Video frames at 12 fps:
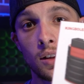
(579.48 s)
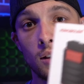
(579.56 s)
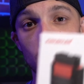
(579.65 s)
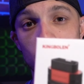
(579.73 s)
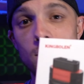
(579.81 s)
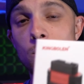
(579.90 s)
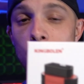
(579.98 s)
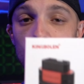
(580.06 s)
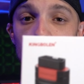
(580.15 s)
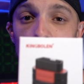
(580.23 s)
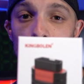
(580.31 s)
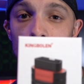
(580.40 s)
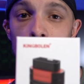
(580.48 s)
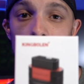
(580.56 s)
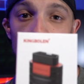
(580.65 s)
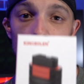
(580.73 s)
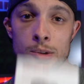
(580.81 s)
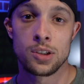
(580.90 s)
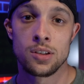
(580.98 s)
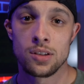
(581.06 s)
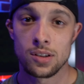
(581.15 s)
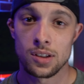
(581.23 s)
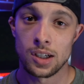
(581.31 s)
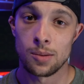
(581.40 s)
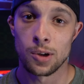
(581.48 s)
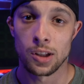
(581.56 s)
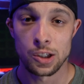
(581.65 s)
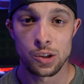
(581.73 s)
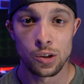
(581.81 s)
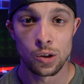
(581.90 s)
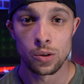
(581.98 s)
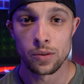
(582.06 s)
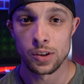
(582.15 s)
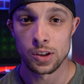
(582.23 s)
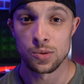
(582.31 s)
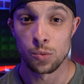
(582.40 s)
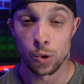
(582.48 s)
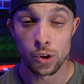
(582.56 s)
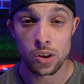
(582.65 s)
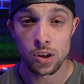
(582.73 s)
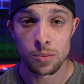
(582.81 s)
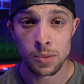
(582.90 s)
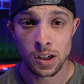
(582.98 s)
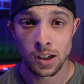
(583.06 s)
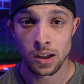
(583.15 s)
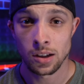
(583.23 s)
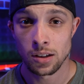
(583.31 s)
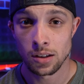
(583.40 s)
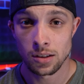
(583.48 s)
this is going to be one of your options, and I'm going to let you know if it's worth your money,